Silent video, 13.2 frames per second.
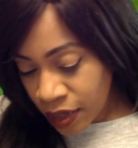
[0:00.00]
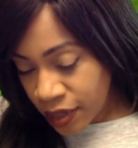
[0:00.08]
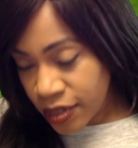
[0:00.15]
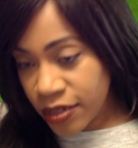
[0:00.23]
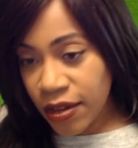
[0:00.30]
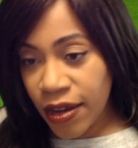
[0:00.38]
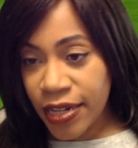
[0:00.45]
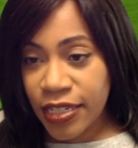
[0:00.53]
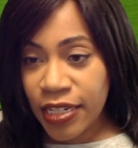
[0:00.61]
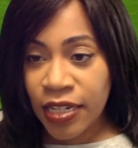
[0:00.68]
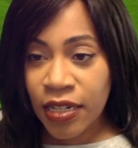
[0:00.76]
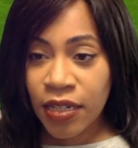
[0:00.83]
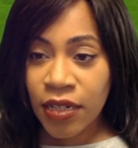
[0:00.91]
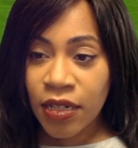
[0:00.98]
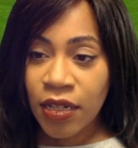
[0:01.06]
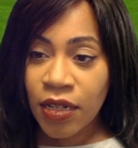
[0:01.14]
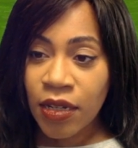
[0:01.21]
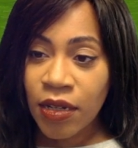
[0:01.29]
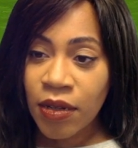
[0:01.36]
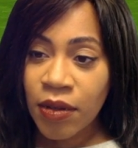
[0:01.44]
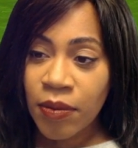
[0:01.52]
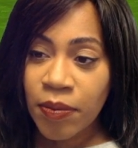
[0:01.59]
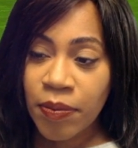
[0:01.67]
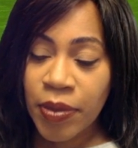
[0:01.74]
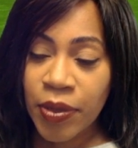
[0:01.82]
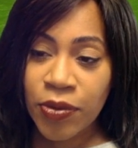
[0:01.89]
siding
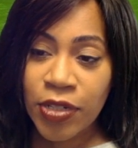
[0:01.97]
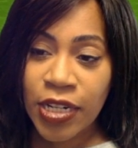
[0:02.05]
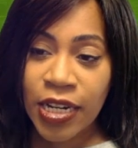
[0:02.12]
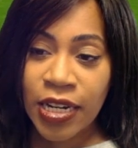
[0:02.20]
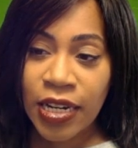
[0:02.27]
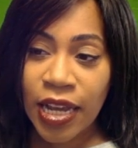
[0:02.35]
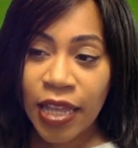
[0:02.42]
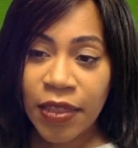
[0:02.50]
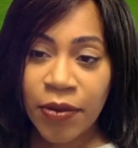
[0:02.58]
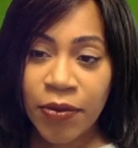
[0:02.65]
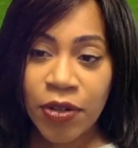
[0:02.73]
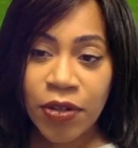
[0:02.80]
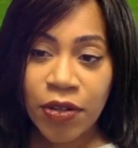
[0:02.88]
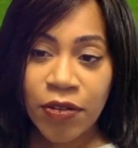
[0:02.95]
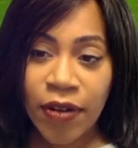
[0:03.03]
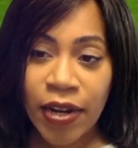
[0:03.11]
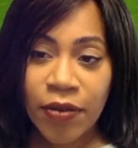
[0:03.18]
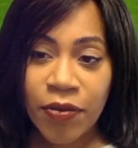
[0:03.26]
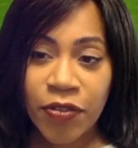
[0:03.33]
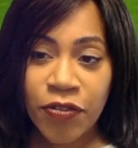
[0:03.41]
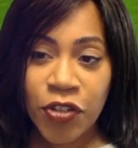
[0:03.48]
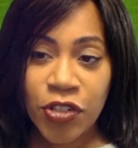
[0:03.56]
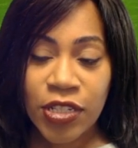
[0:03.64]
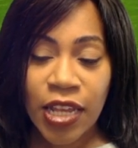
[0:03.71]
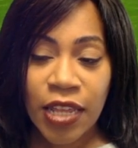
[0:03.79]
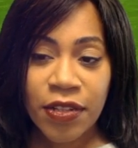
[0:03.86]
building, and they would look great if you
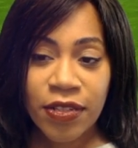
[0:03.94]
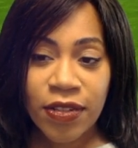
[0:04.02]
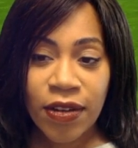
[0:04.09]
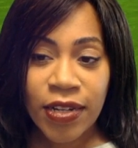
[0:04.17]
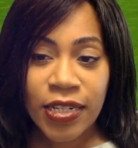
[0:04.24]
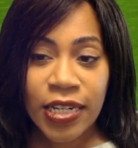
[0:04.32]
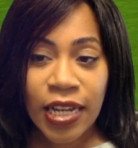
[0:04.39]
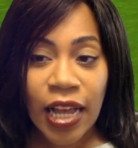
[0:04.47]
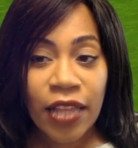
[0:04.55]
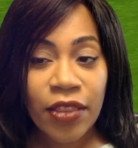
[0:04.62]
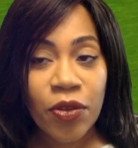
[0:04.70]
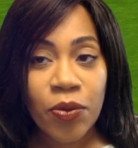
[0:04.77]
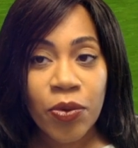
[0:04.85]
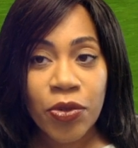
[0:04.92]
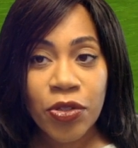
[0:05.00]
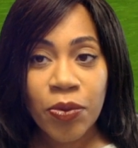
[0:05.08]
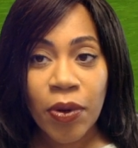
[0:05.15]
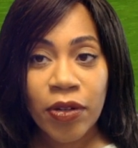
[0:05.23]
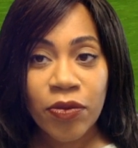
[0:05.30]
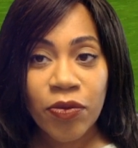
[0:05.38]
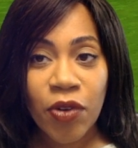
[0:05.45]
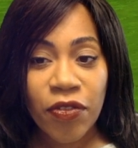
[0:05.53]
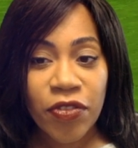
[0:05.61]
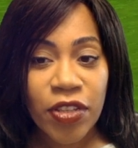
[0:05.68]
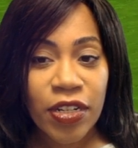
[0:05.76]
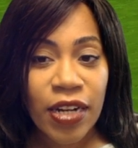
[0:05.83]
just had the siding and the wood one
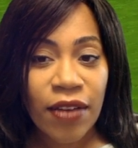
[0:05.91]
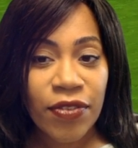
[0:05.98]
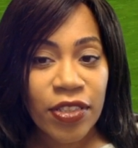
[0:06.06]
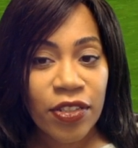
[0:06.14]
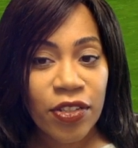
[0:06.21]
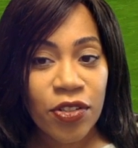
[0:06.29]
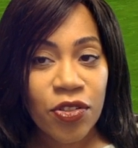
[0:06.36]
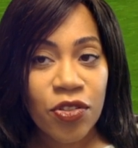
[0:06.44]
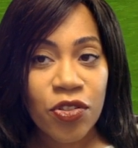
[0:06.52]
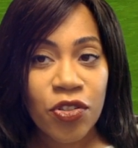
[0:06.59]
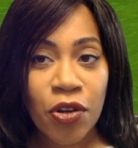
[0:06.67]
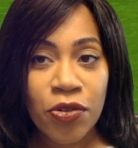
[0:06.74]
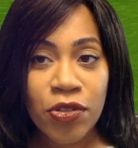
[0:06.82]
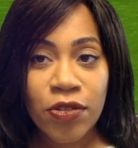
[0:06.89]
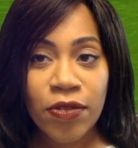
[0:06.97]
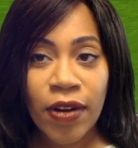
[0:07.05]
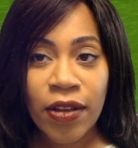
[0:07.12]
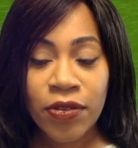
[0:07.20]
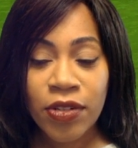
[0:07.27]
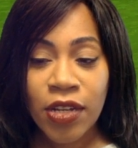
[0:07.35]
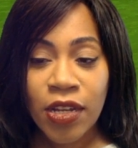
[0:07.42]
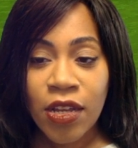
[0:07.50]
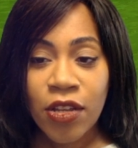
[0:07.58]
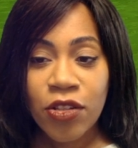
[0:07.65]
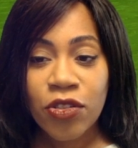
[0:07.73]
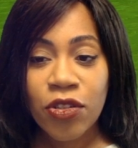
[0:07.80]
rather than having the stone surround.
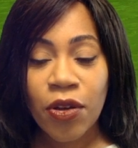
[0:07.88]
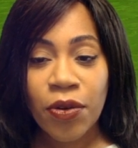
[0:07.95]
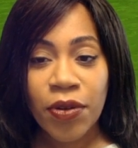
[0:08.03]
So